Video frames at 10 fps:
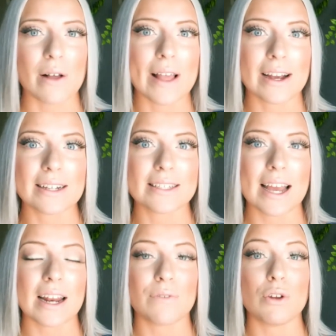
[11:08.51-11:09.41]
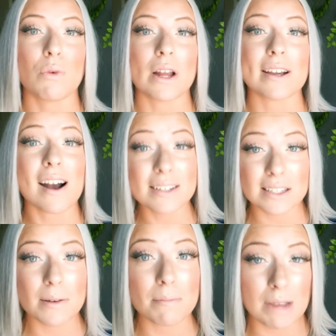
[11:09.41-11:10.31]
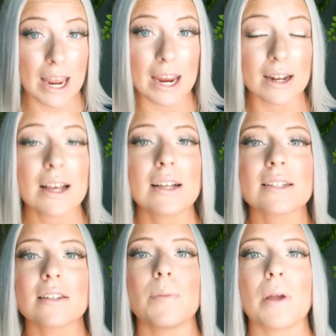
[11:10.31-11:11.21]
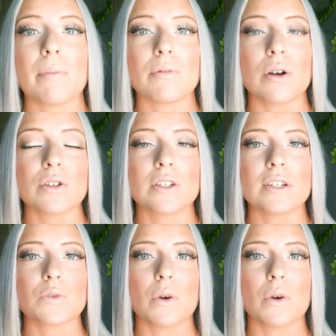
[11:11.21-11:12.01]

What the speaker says: Like I said, if you want a custom-made sleep hypnosis,